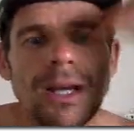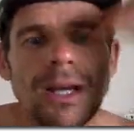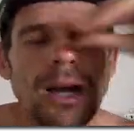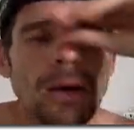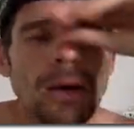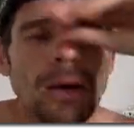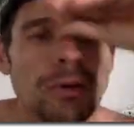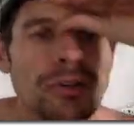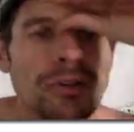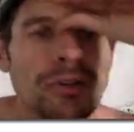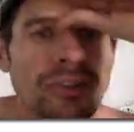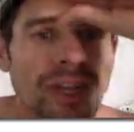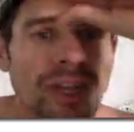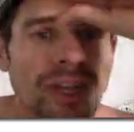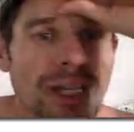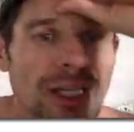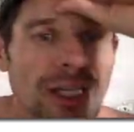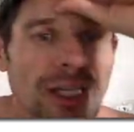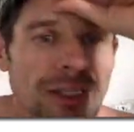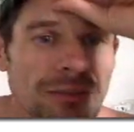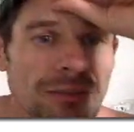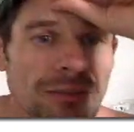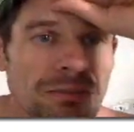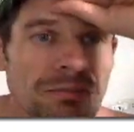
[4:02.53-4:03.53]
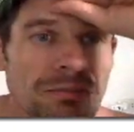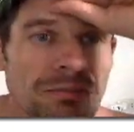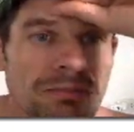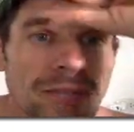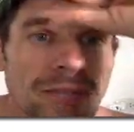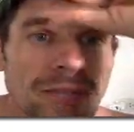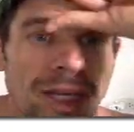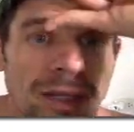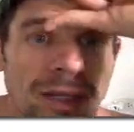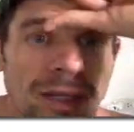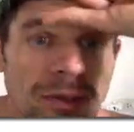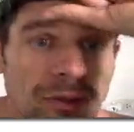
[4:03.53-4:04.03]
I would say,
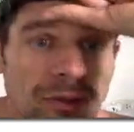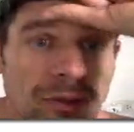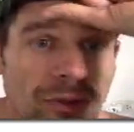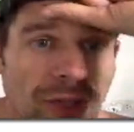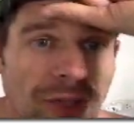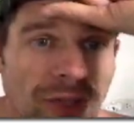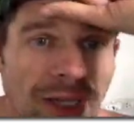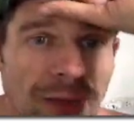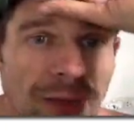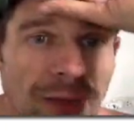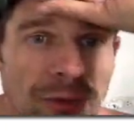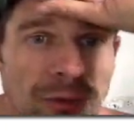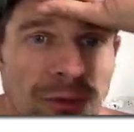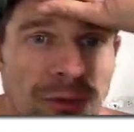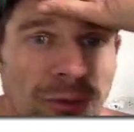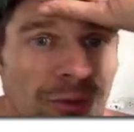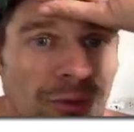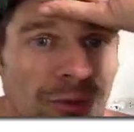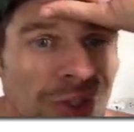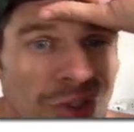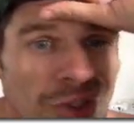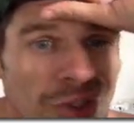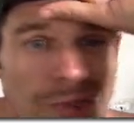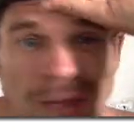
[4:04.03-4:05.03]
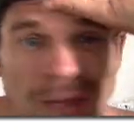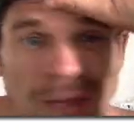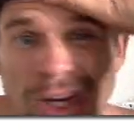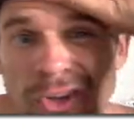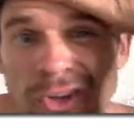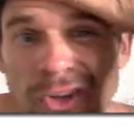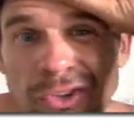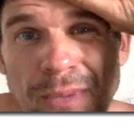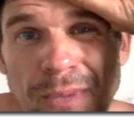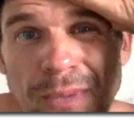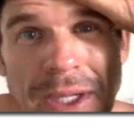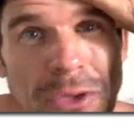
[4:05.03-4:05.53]
yeah, it looks like another good group set. Shimano
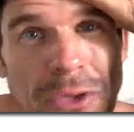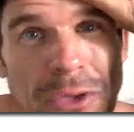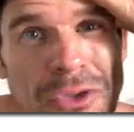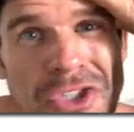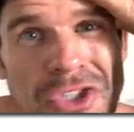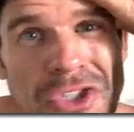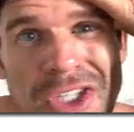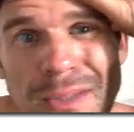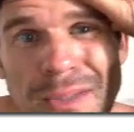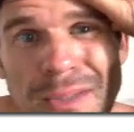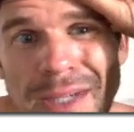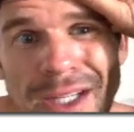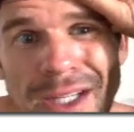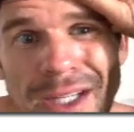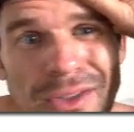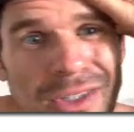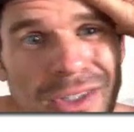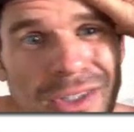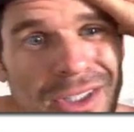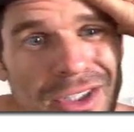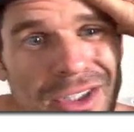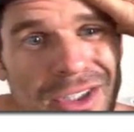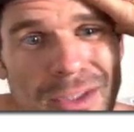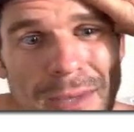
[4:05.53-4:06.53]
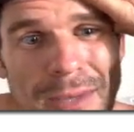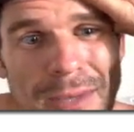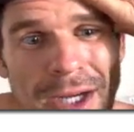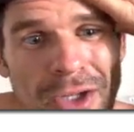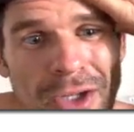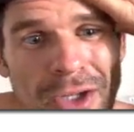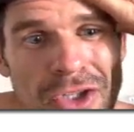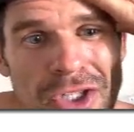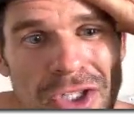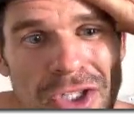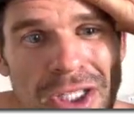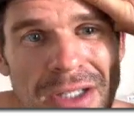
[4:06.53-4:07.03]
just make good shit, man. It,
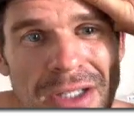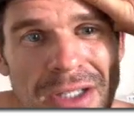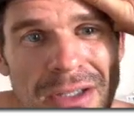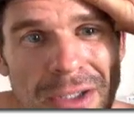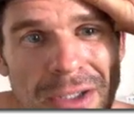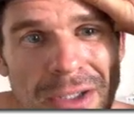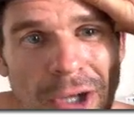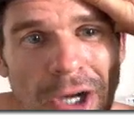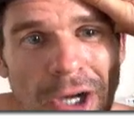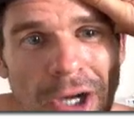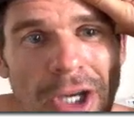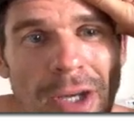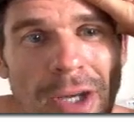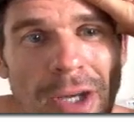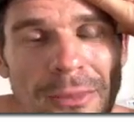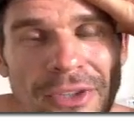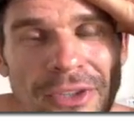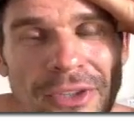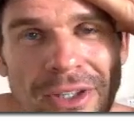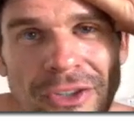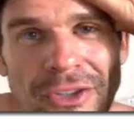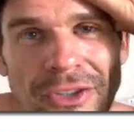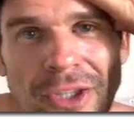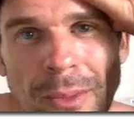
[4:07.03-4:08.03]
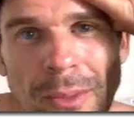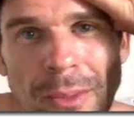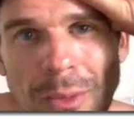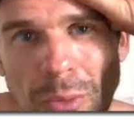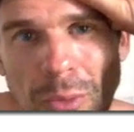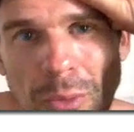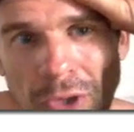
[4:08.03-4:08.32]
Shimano shit, ninety-nine percent of the time it